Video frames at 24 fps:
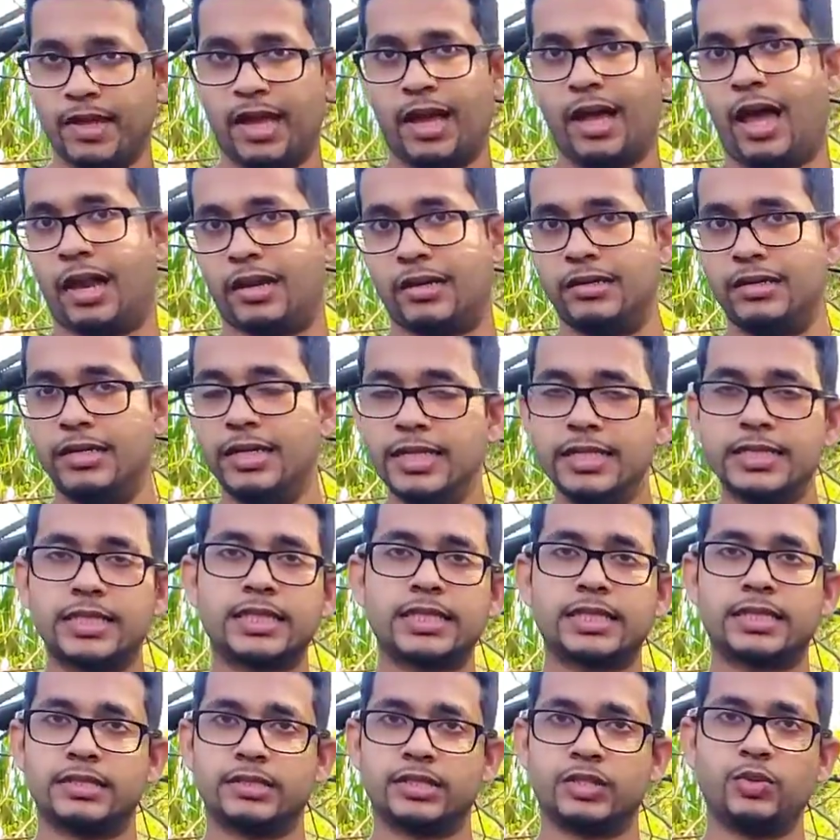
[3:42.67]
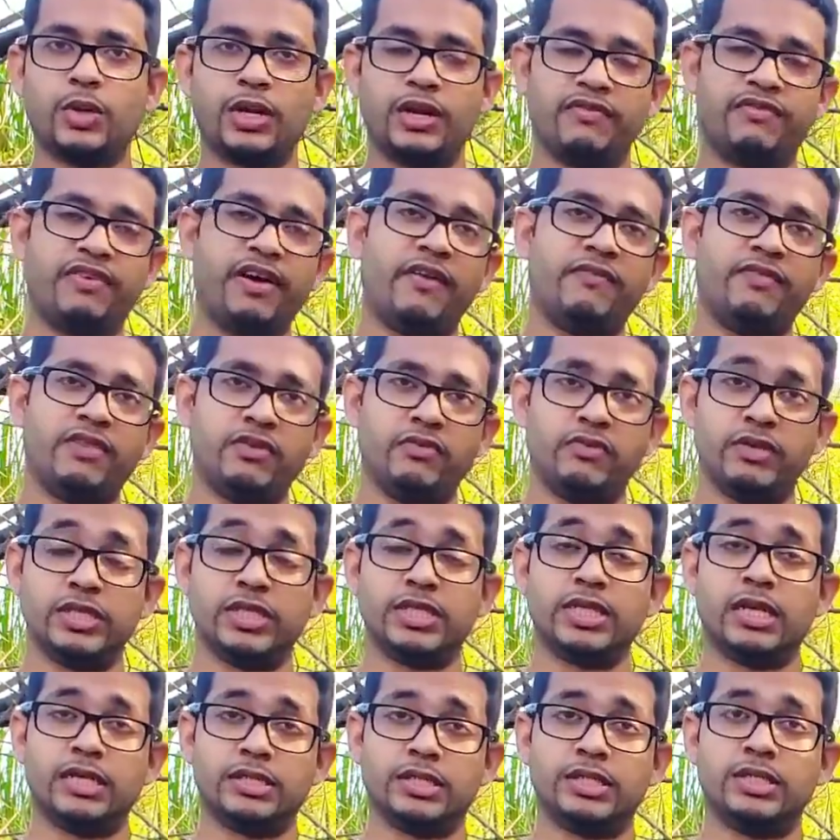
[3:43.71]
at least 25 degrees
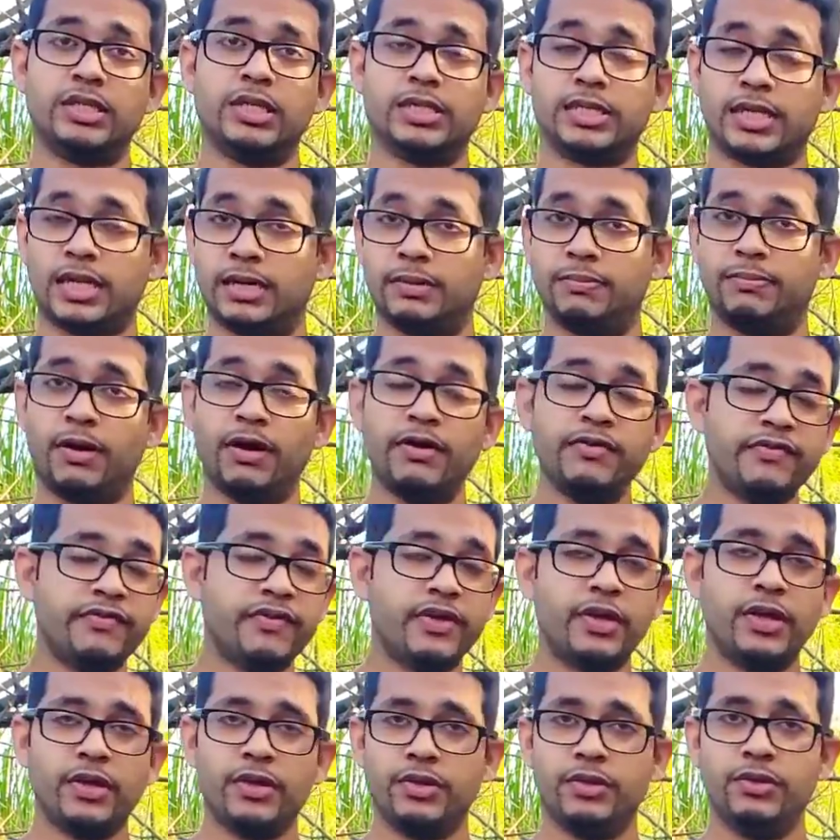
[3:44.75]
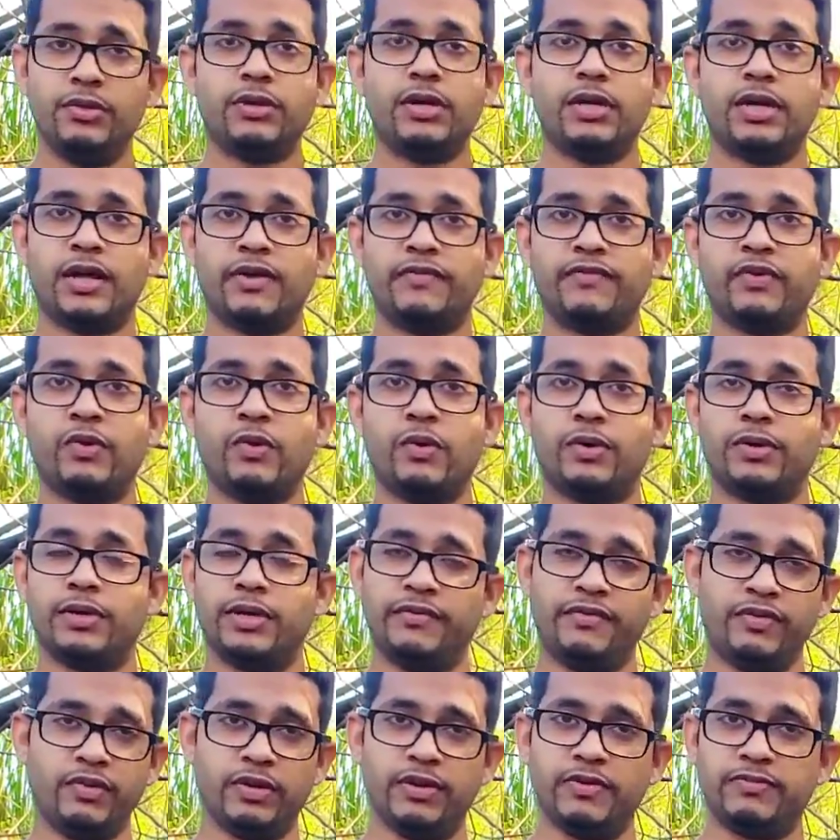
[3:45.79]
Celsius and above, you can have corn.
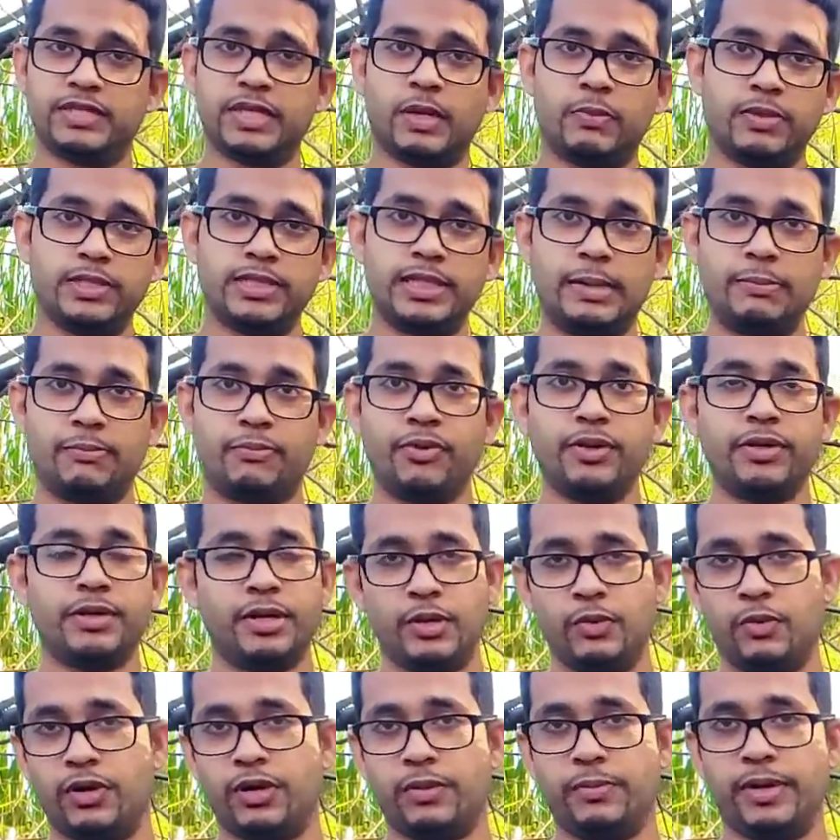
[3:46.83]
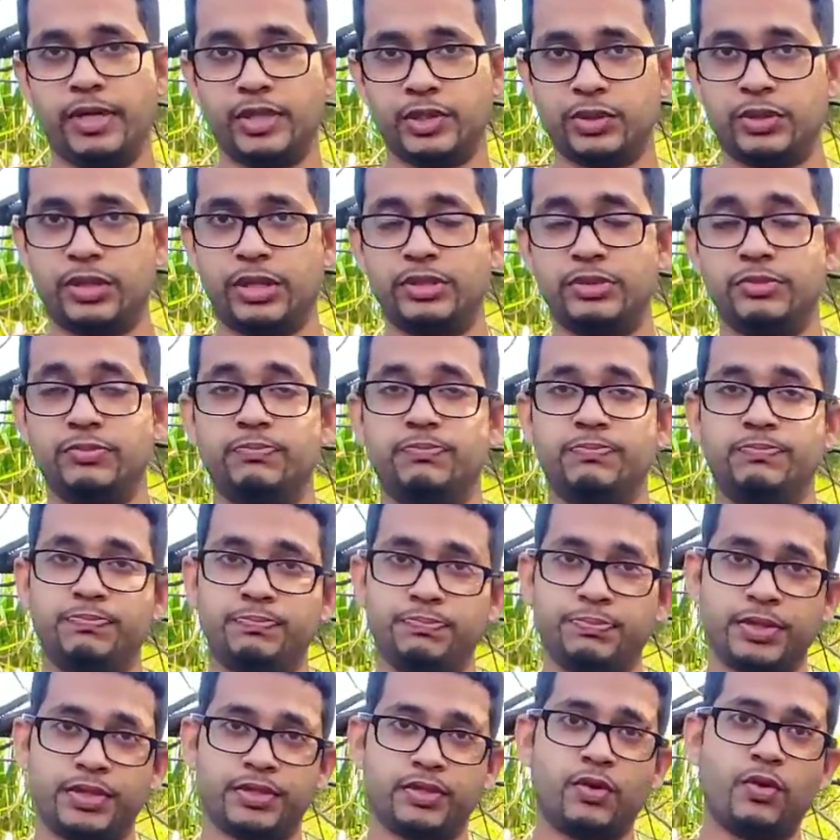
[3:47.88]
If you live somewhere temperate, then you want to make sure that you
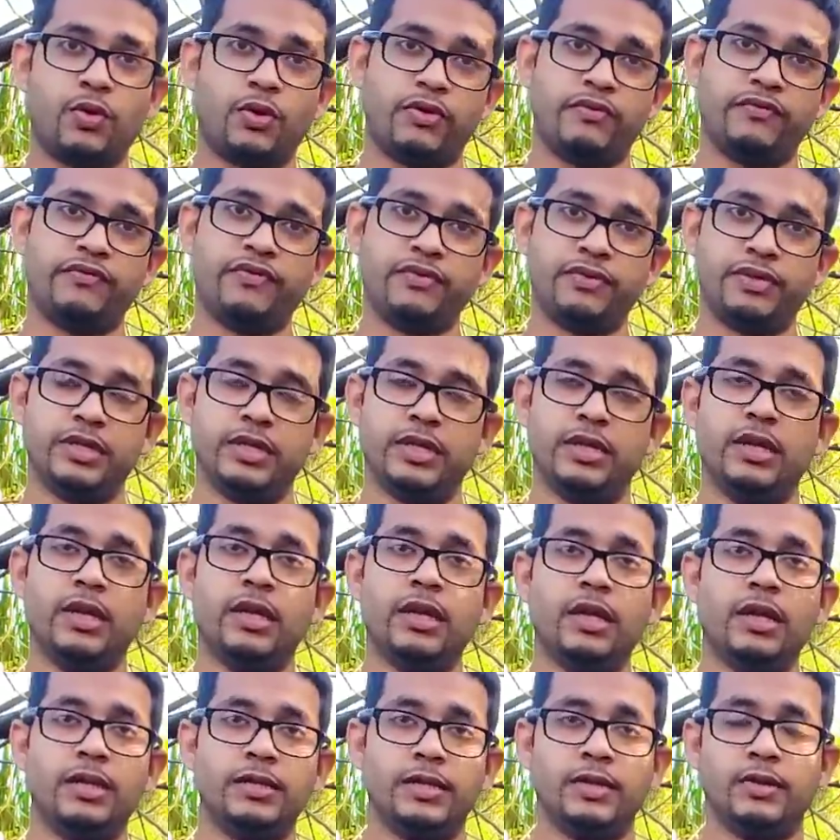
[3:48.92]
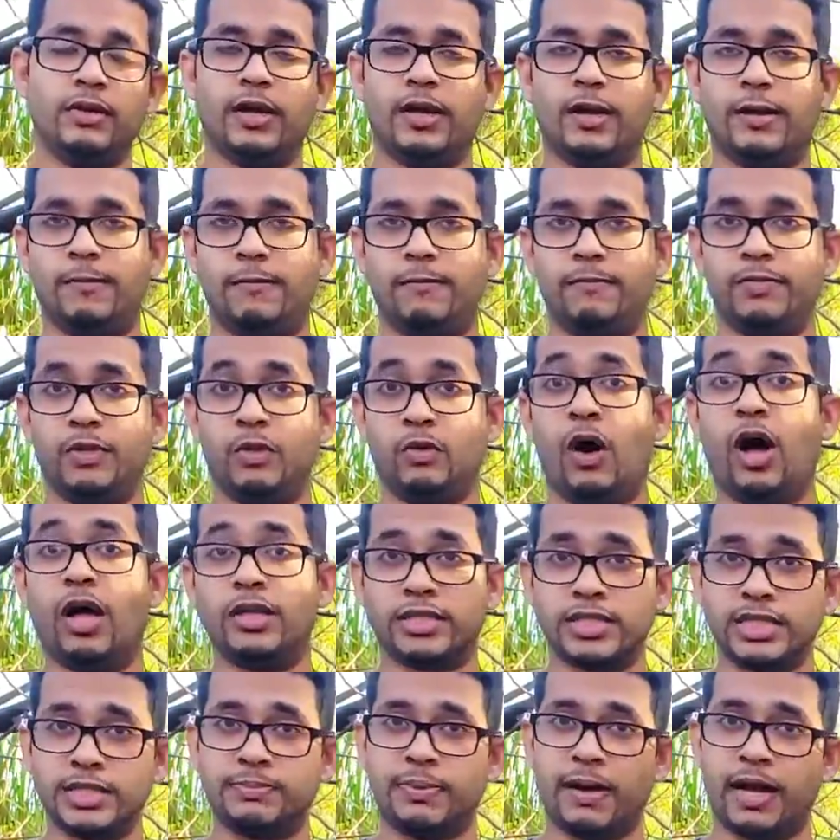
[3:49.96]
put corn for the
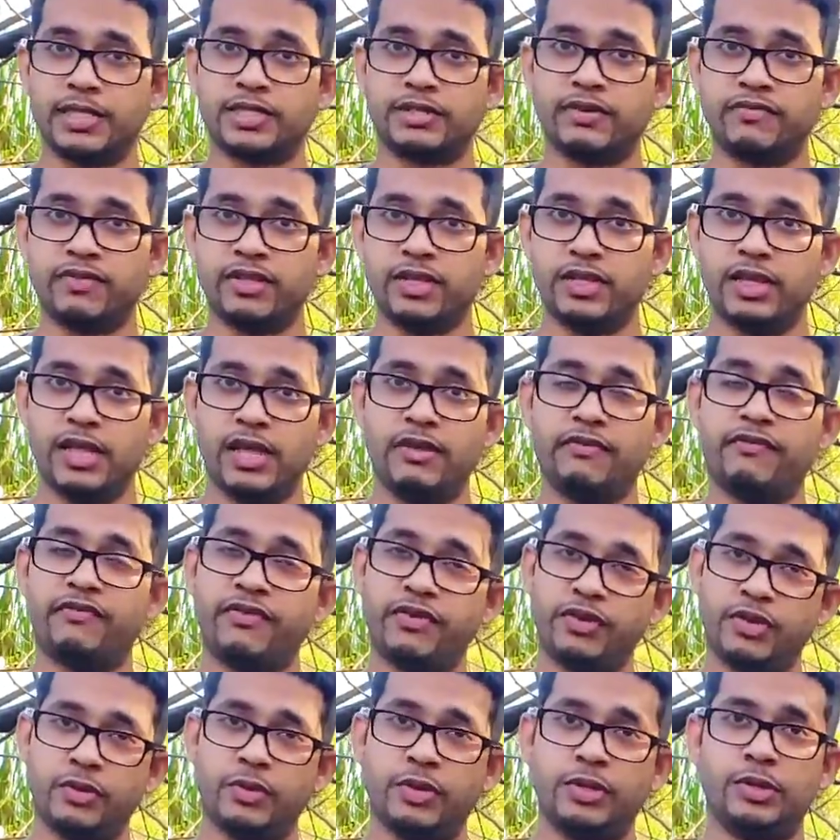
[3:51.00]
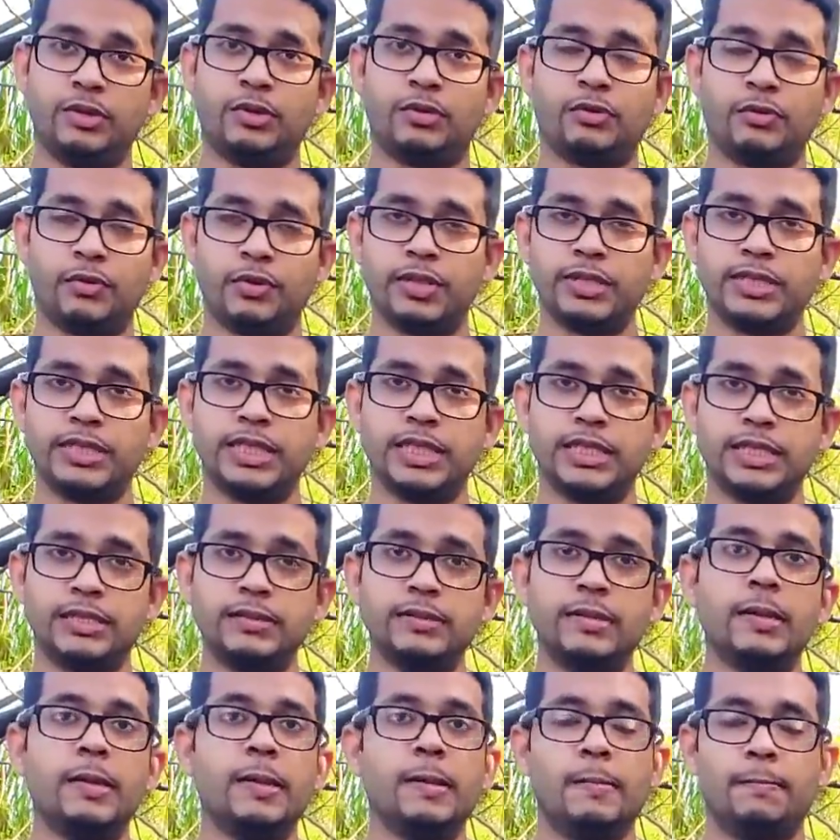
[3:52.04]
hottest part of the year for you in your growing
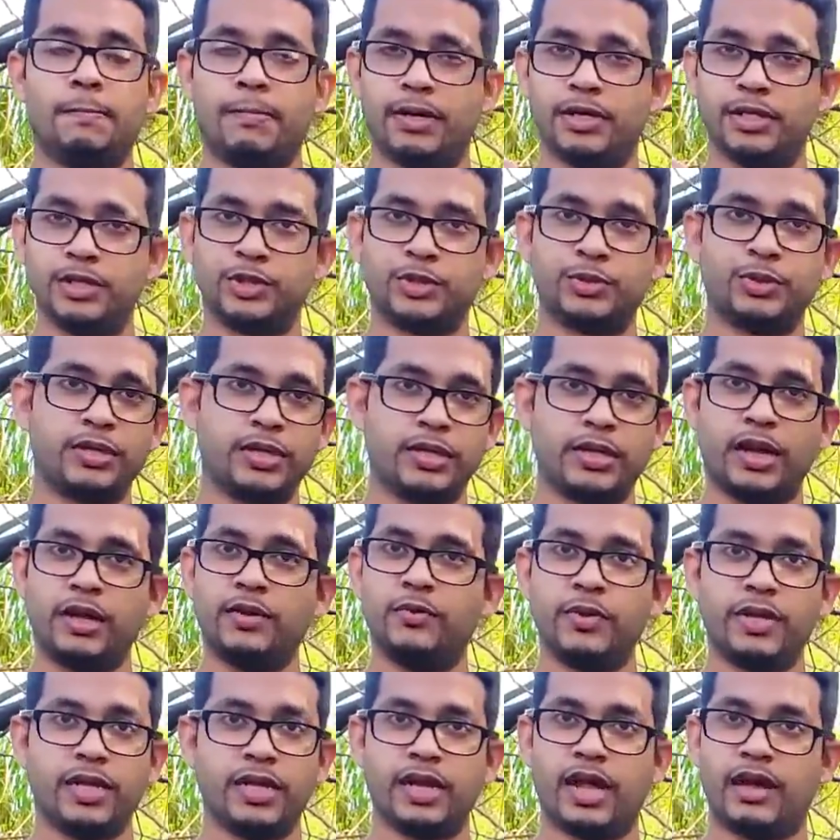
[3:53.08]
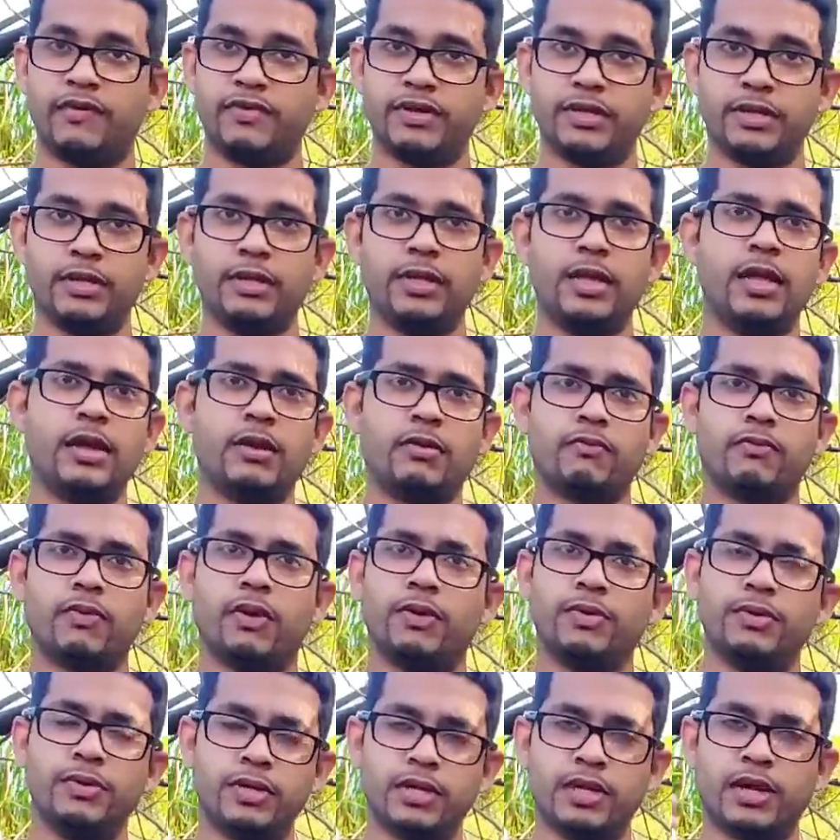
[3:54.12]
season. But in Trinidad, we can have it year
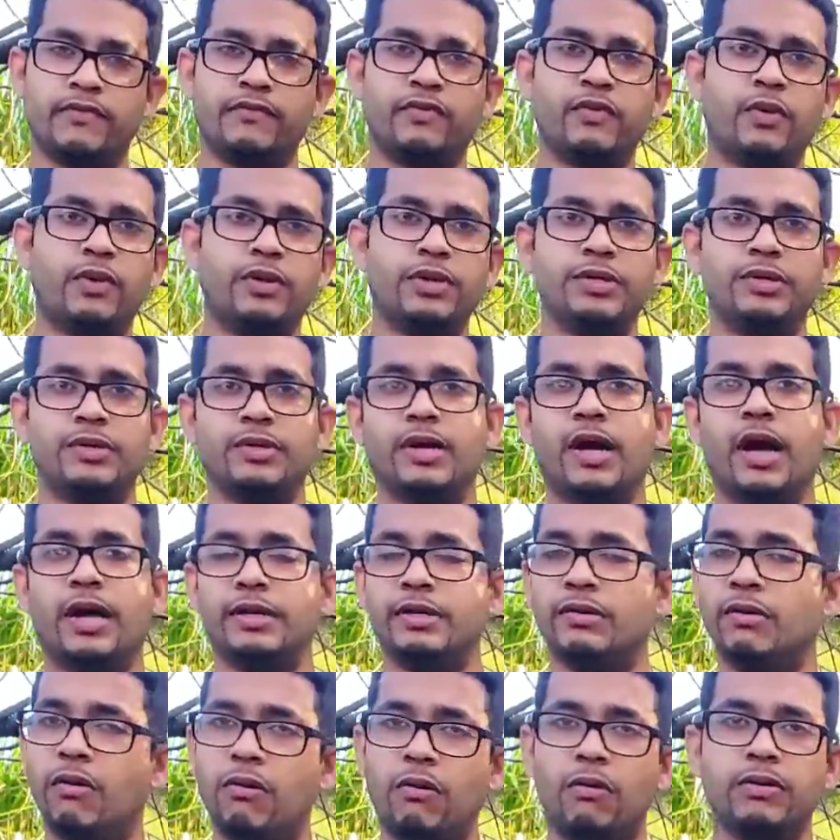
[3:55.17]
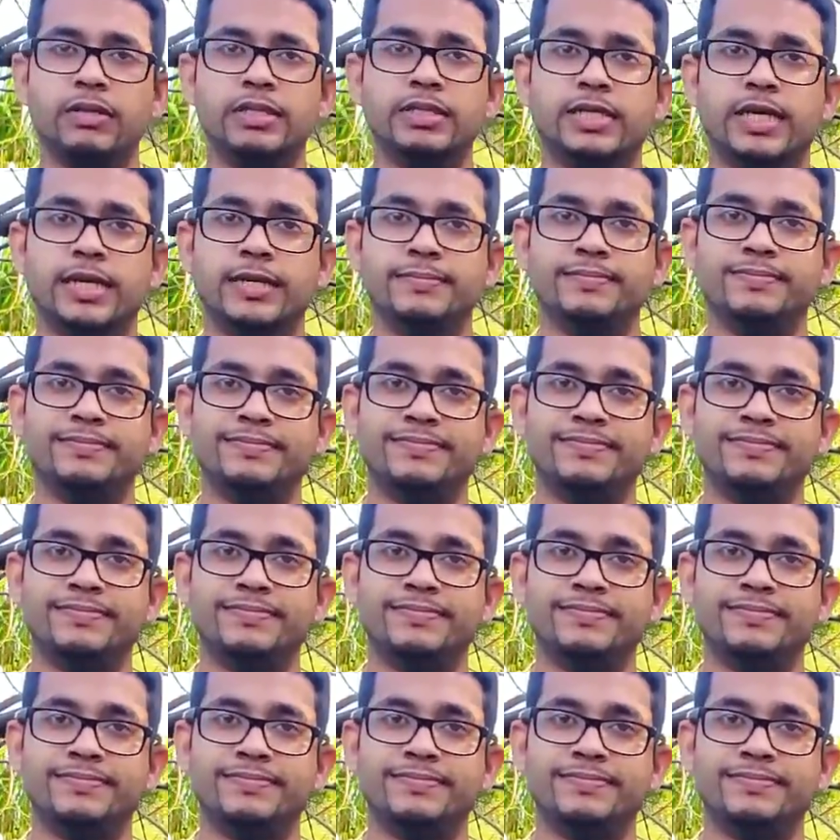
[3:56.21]
round. You can have corn in your garden all the time.